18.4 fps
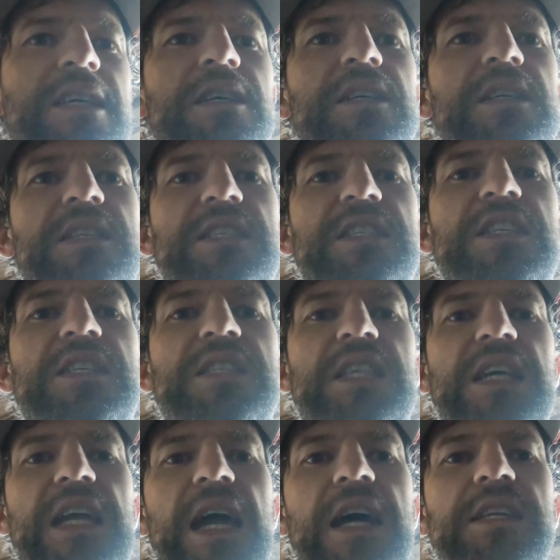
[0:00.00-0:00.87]

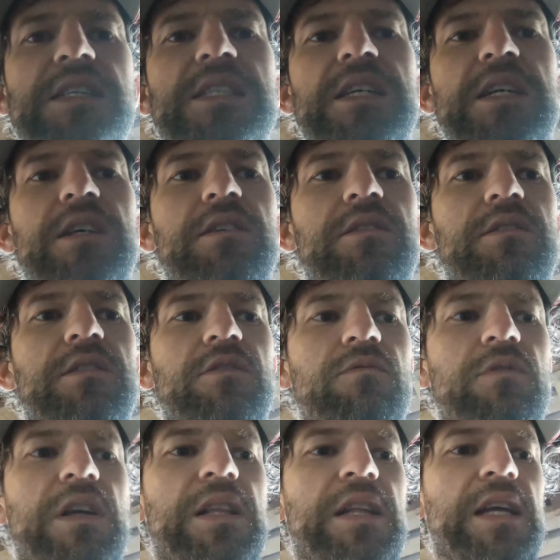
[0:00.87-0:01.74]
the guts to
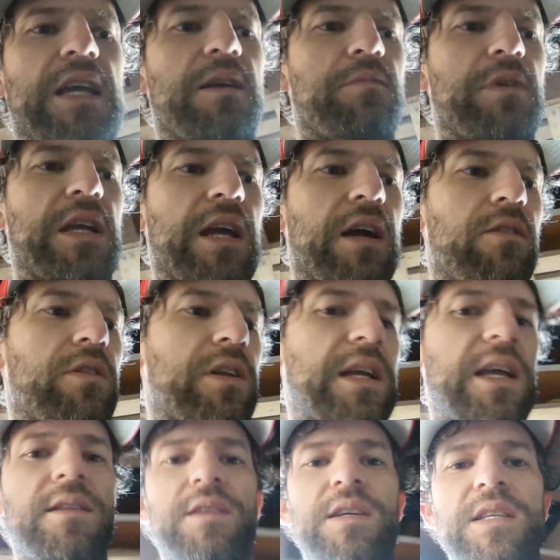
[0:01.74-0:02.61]
really get me going
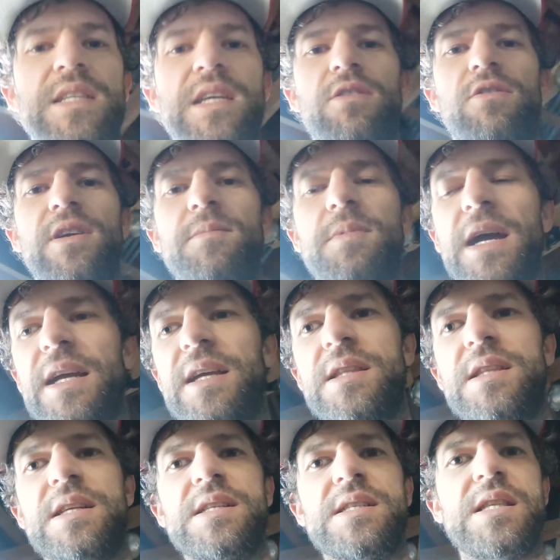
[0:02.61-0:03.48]
and get the interior back
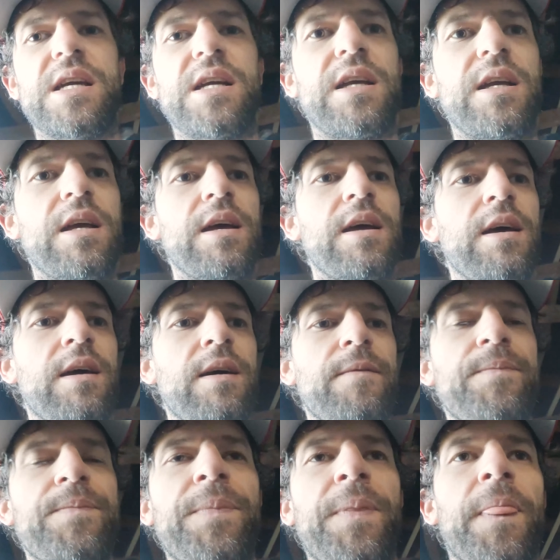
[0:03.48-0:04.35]
in this thing.
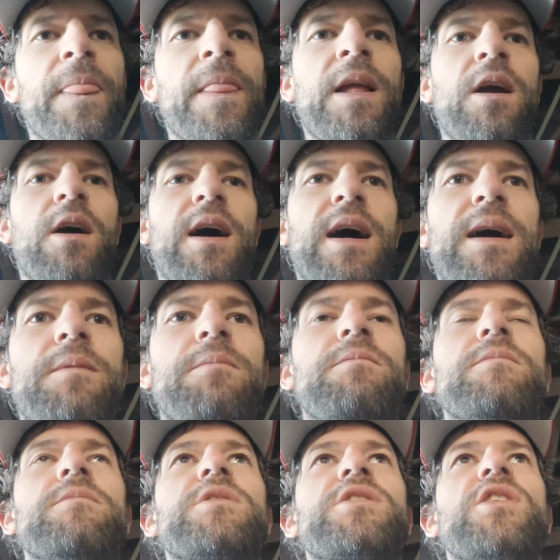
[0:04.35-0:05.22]

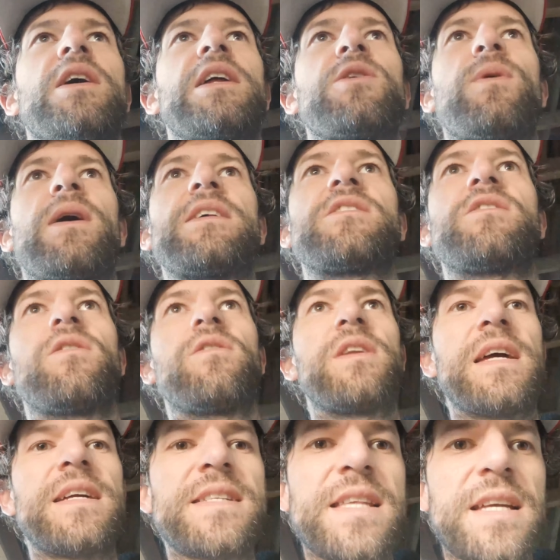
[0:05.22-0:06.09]
So anyway, so
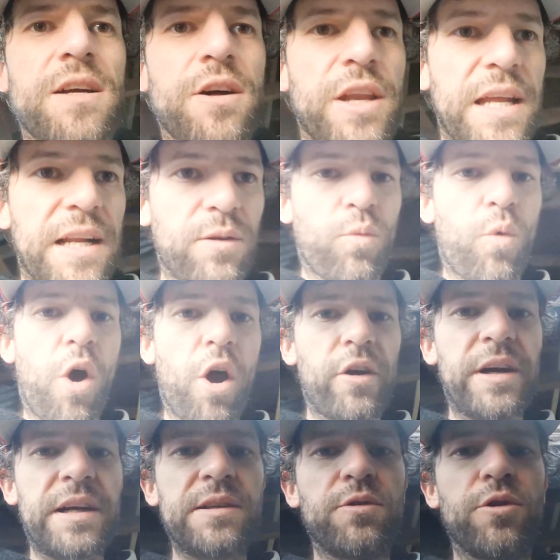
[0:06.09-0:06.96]
next thing I need a
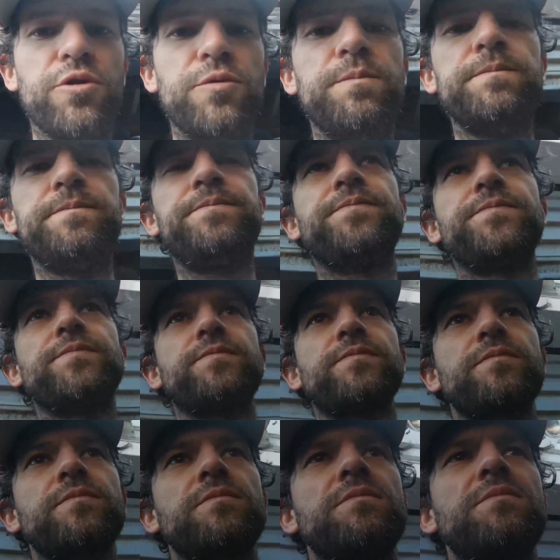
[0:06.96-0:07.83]
wiring loom,
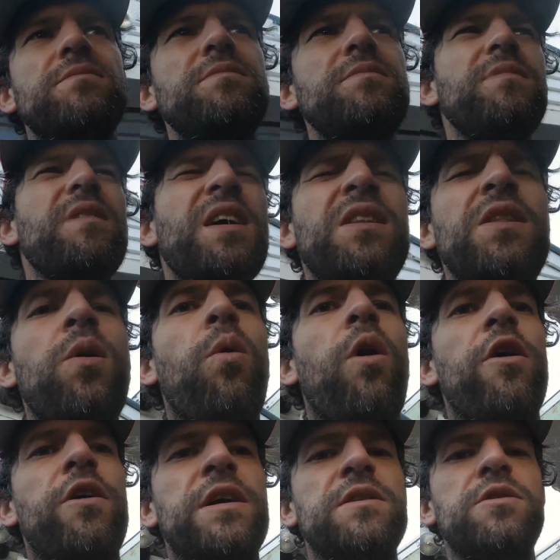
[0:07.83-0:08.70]
and the
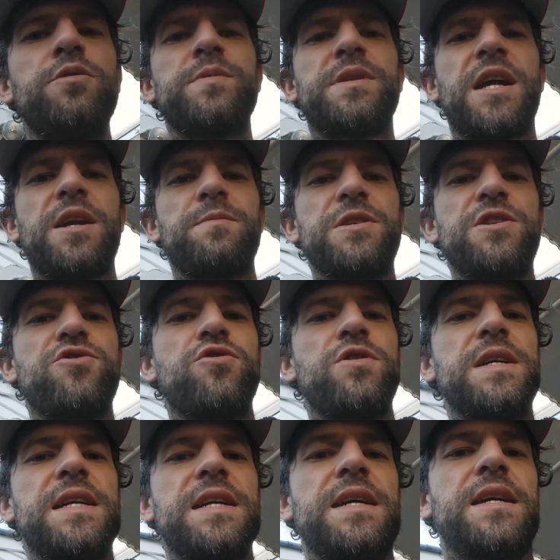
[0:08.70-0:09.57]
wiring loom's going to be
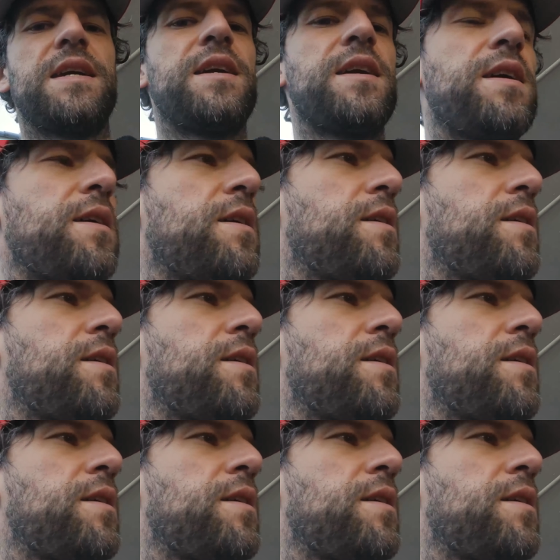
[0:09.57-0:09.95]
tricky.